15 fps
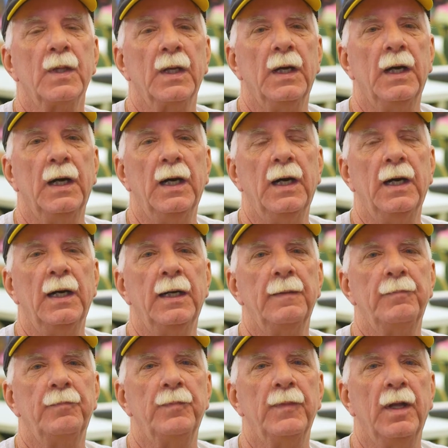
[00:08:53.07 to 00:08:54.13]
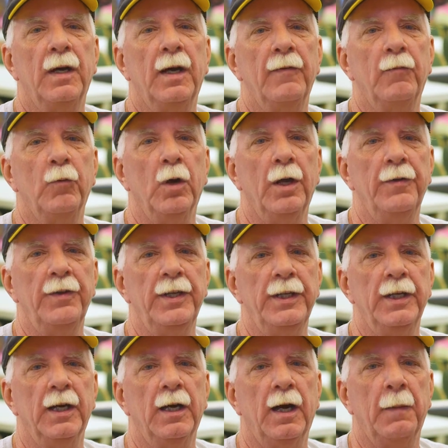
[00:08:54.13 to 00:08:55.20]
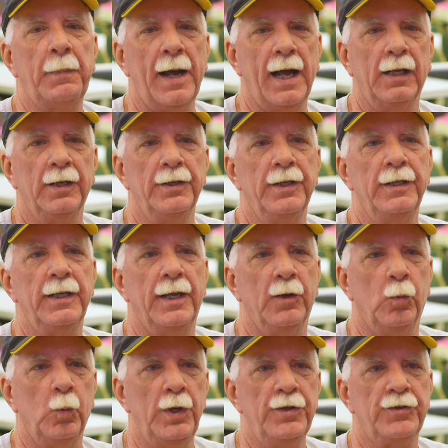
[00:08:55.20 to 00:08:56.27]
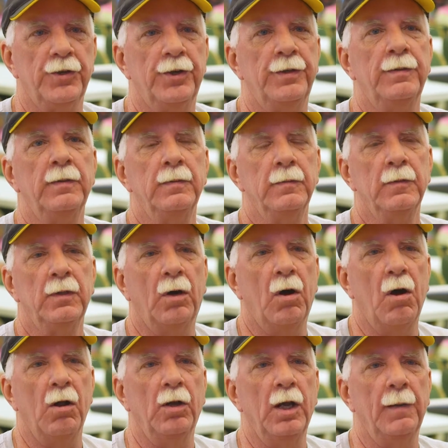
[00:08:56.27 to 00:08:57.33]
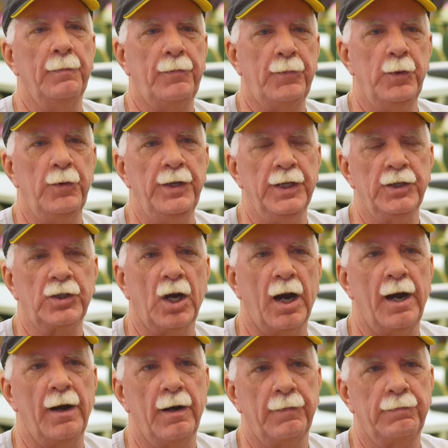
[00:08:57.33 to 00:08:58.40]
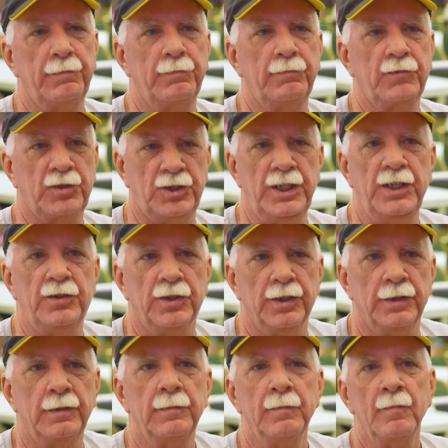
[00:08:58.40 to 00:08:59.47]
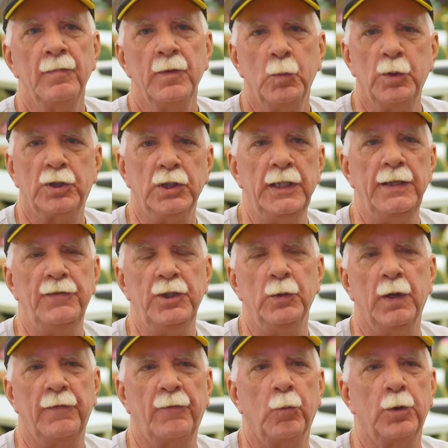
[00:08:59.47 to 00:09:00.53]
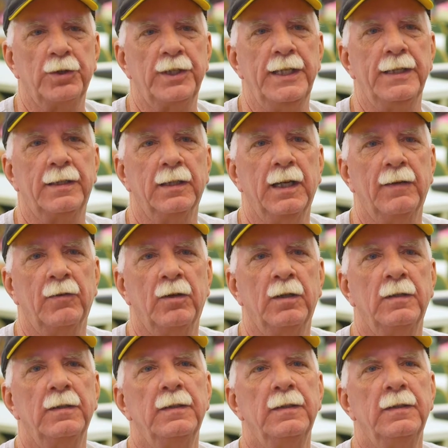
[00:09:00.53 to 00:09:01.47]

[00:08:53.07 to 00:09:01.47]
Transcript: I've run a paladin and a wizard all up through the entire season, which leaves you at 14th level.